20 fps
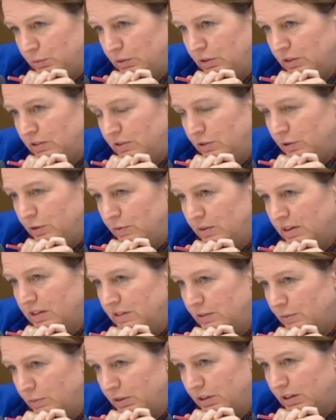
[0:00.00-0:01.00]
there's no
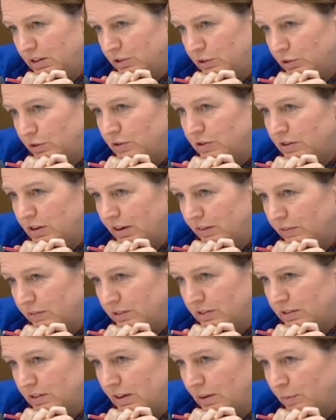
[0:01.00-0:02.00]
reason why they shouldn't have
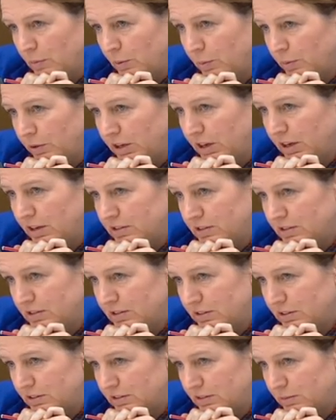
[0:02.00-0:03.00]
the same
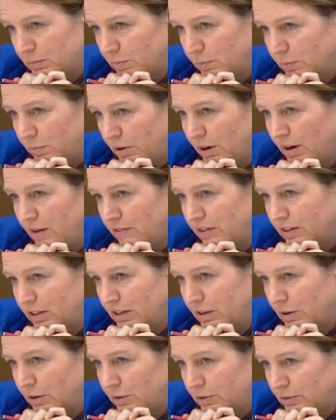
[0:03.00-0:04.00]
obligations as
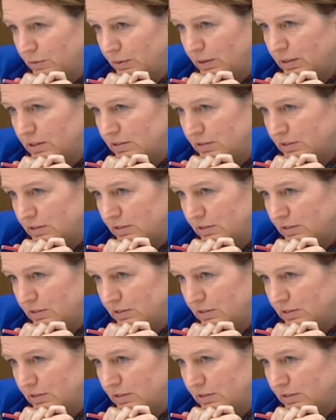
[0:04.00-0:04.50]
privately owned ones.